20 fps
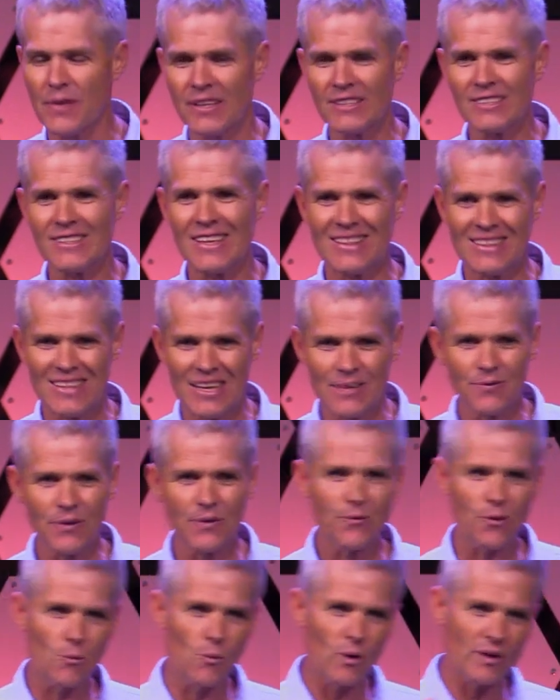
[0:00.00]
things that
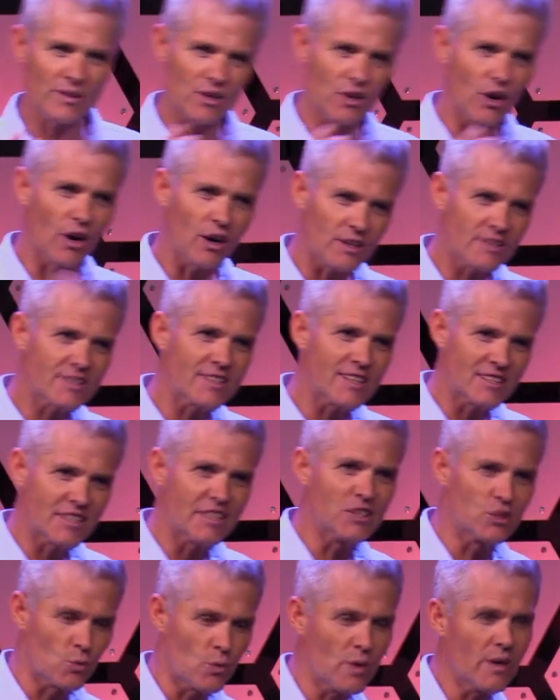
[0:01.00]
differ from what God says
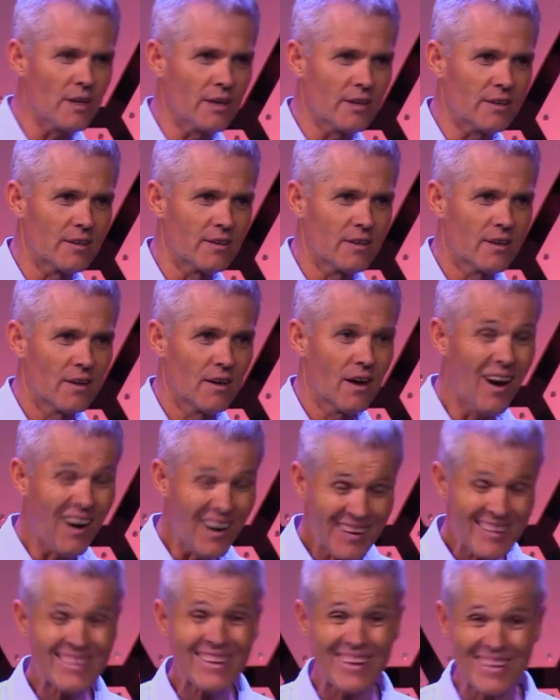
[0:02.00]
in His Word,
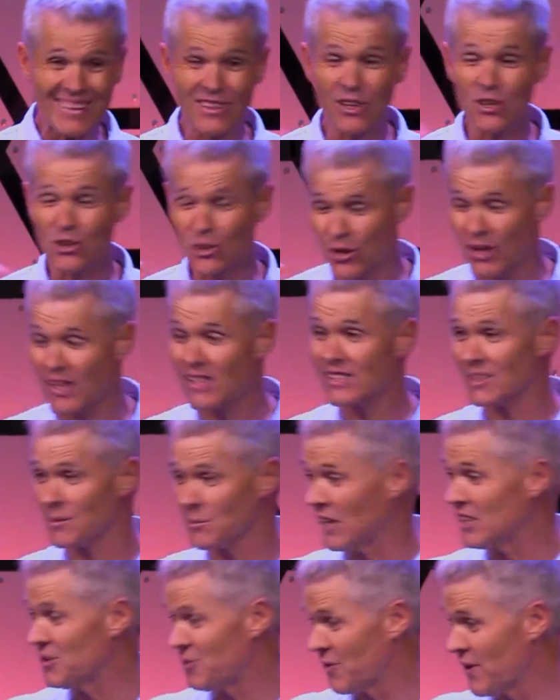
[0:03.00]
I tend not to
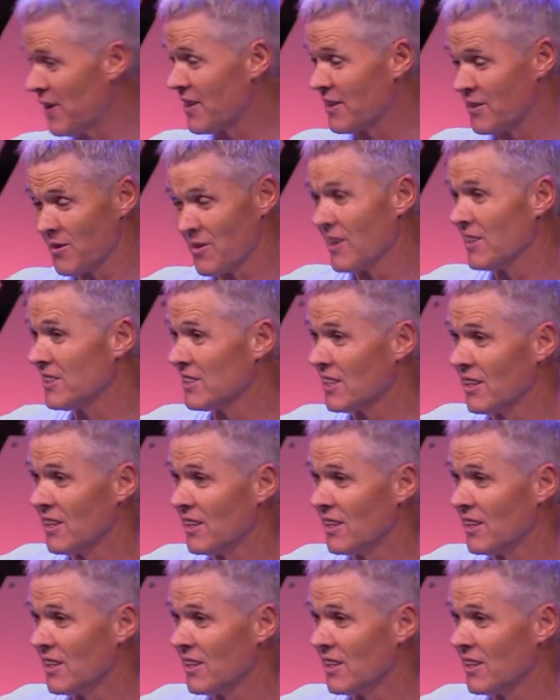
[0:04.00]
listen much further to those